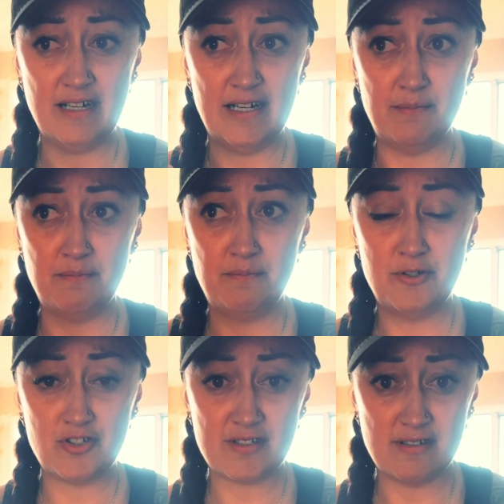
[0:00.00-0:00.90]

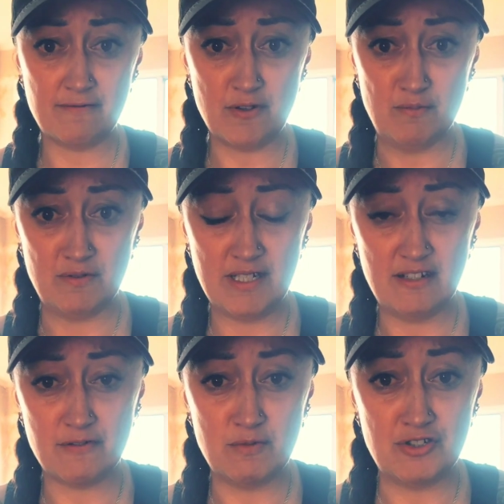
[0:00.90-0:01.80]

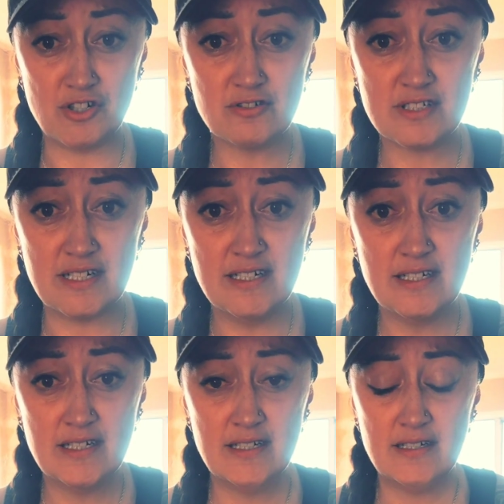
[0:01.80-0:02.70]
get it from your doctor
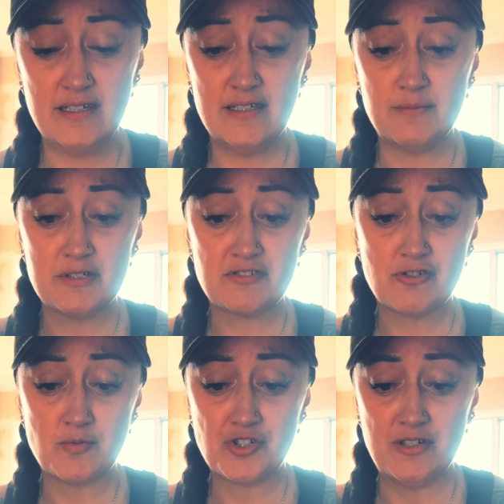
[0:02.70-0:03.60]
in a
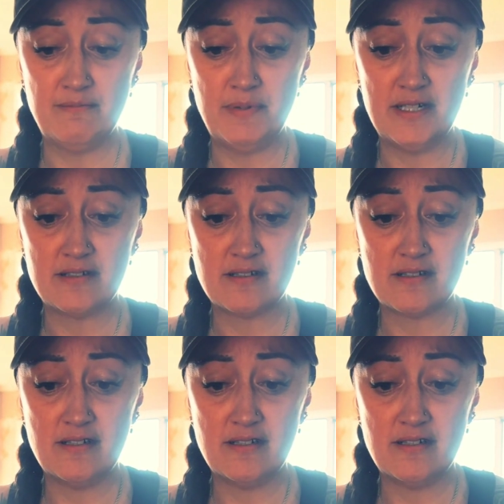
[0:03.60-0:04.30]
prescription, but